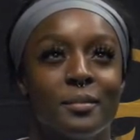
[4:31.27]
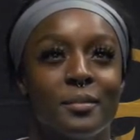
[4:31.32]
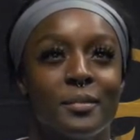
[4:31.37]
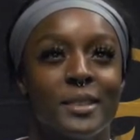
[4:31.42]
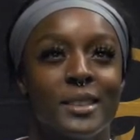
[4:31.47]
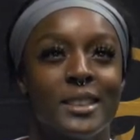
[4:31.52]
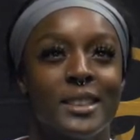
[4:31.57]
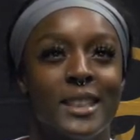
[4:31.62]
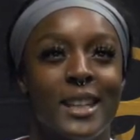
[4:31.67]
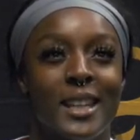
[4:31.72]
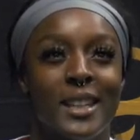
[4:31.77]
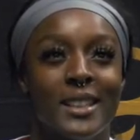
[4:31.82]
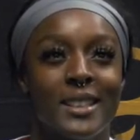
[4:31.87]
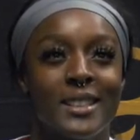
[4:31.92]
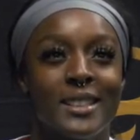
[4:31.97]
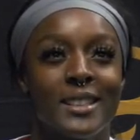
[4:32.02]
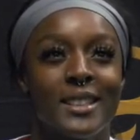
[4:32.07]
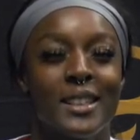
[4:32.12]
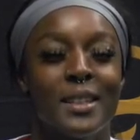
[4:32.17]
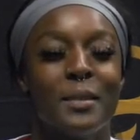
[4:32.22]

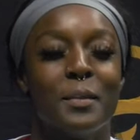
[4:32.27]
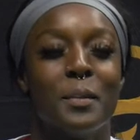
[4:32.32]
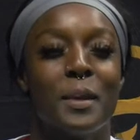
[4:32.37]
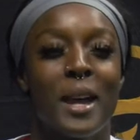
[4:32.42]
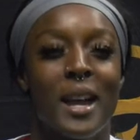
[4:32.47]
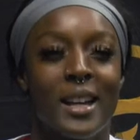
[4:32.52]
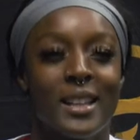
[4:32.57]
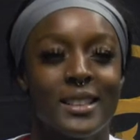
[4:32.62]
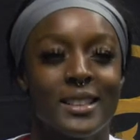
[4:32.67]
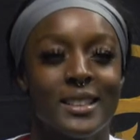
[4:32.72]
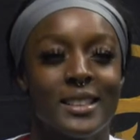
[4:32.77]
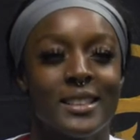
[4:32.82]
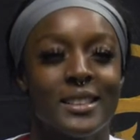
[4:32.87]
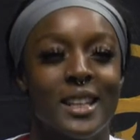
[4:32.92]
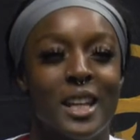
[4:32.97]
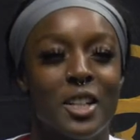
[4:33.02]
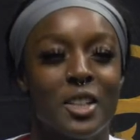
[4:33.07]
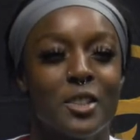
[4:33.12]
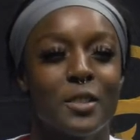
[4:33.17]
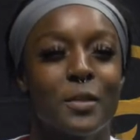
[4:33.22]
sets and passes.
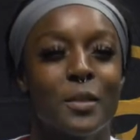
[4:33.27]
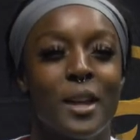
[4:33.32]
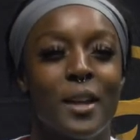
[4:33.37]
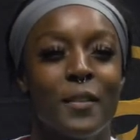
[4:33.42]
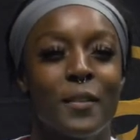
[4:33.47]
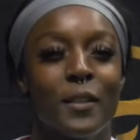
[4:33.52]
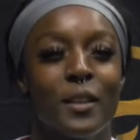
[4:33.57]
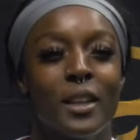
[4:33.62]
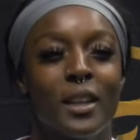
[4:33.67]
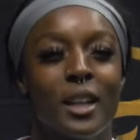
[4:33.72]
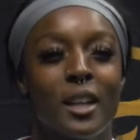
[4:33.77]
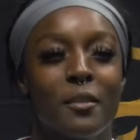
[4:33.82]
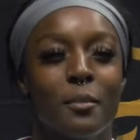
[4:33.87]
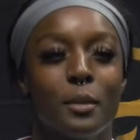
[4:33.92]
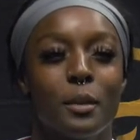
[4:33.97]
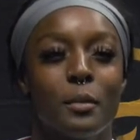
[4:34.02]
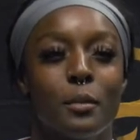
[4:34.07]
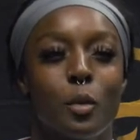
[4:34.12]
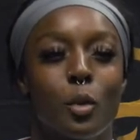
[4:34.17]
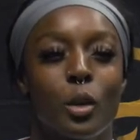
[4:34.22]
I feel like I've
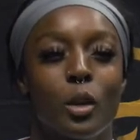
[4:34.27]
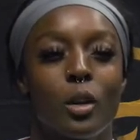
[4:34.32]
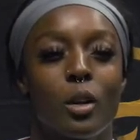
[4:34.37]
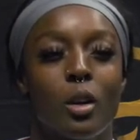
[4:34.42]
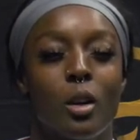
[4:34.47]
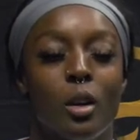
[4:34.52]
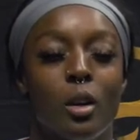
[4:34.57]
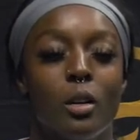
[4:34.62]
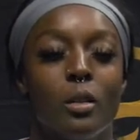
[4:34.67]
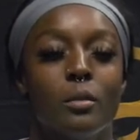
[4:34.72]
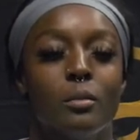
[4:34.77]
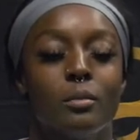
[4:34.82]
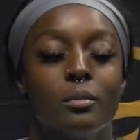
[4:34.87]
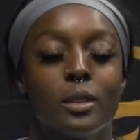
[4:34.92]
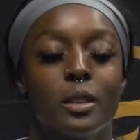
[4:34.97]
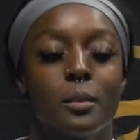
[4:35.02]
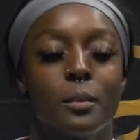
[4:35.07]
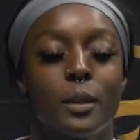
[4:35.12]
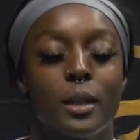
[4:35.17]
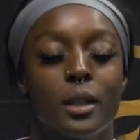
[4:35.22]
been more calm
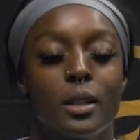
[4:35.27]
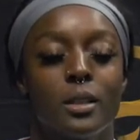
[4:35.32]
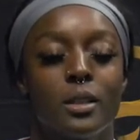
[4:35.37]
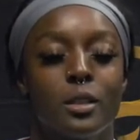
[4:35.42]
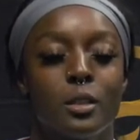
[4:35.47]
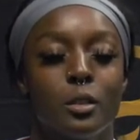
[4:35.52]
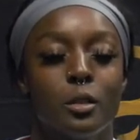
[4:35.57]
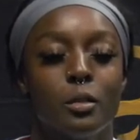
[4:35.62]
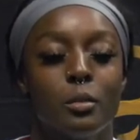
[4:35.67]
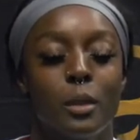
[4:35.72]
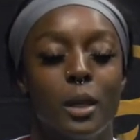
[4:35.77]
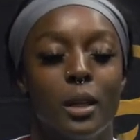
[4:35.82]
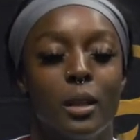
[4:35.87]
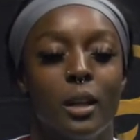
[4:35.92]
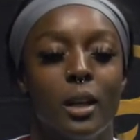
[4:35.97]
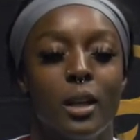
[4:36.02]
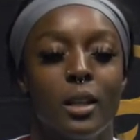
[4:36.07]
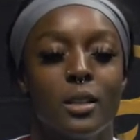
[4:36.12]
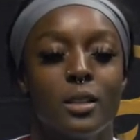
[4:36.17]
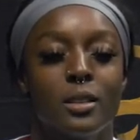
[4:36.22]
compared to my
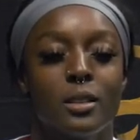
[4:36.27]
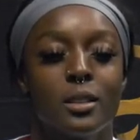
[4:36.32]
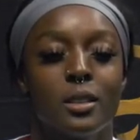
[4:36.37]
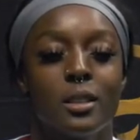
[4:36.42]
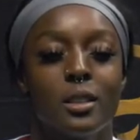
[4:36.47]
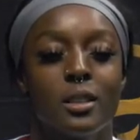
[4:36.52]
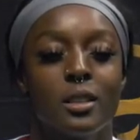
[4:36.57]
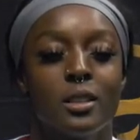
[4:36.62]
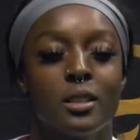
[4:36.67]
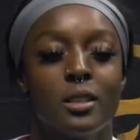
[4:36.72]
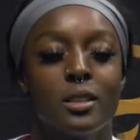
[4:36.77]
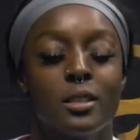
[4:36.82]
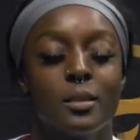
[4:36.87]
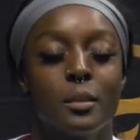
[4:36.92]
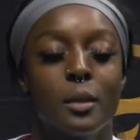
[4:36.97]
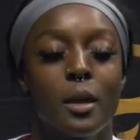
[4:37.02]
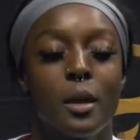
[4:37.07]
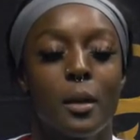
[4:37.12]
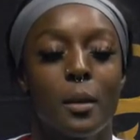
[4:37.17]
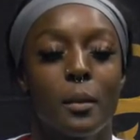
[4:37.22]
last year's
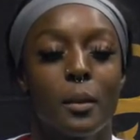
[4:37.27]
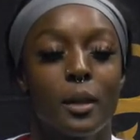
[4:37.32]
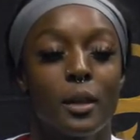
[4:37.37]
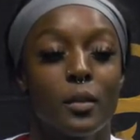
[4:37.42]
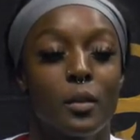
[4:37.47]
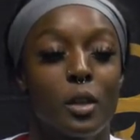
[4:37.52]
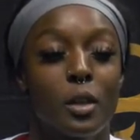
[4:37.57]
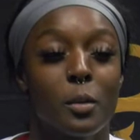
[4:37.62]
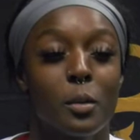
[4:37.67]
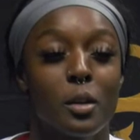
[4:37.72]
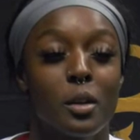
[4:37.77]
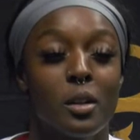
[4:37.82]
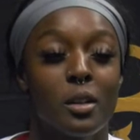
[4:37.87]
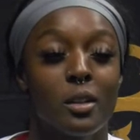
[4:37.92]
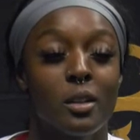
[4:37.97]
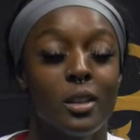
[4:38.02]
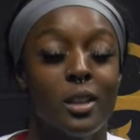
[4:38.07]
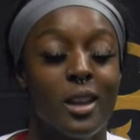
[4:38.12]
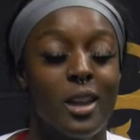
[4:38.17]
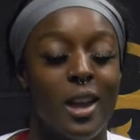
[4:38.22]
playing
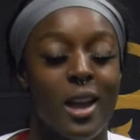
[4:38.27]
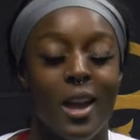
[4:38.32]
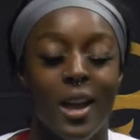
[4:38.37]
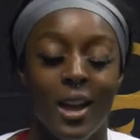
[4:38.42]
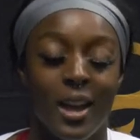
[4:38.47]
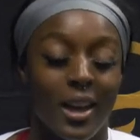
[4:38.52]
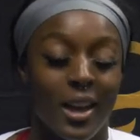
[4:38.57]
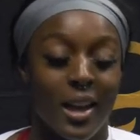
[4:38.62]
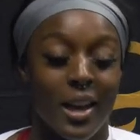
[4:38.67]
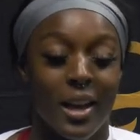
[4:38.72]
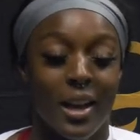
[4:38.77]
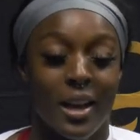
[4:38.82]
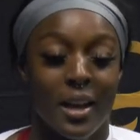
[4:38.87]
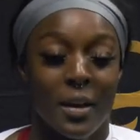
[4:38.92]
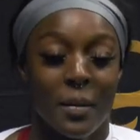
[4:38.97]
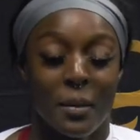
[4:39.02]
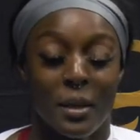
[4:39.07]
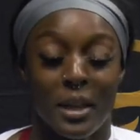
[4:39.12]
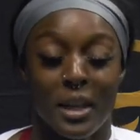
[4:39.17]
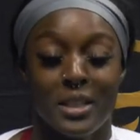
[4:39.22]
volleyball.
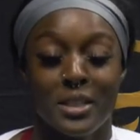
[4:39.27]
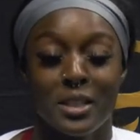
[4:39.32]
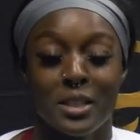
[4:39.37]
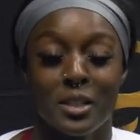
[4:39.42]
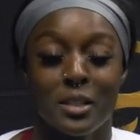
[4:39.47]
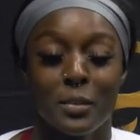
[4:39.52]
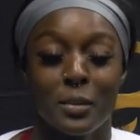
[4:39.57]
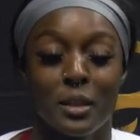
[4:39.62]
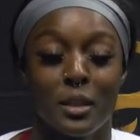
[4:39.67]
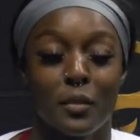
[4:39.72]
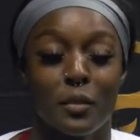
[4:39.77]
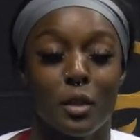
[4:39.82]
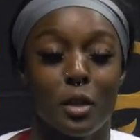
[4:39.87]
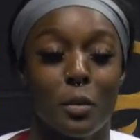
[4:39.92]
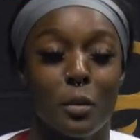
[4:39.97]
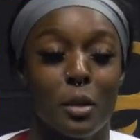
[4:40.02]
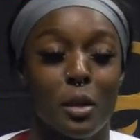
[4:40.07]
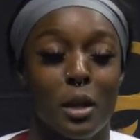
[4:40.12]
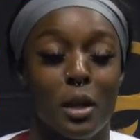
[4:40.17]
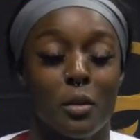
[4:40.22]
My last year's playing
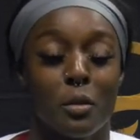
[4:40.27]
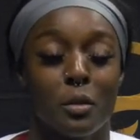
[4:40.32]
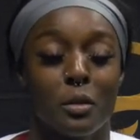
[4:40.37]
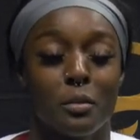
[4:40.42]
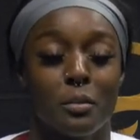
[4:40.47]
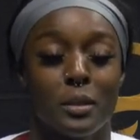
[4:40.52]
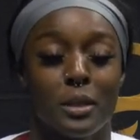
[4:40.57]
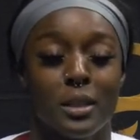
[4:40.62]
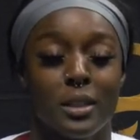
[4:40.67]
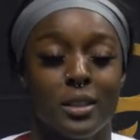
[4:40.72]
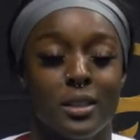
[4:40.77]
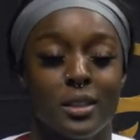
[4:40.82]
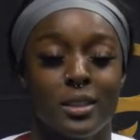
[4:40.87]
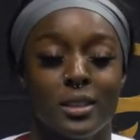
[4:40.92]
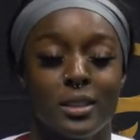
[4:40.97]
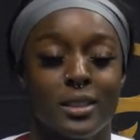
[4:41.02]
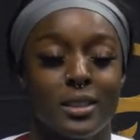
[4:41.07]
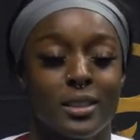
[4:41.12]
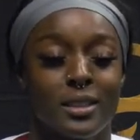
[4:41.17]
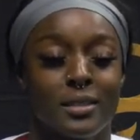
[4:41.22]
volleyball, I would be
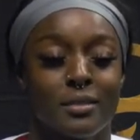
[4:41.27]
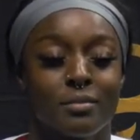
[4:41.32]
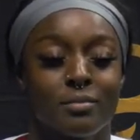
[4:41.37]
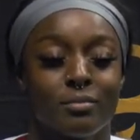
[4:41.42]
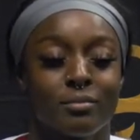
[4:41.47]
just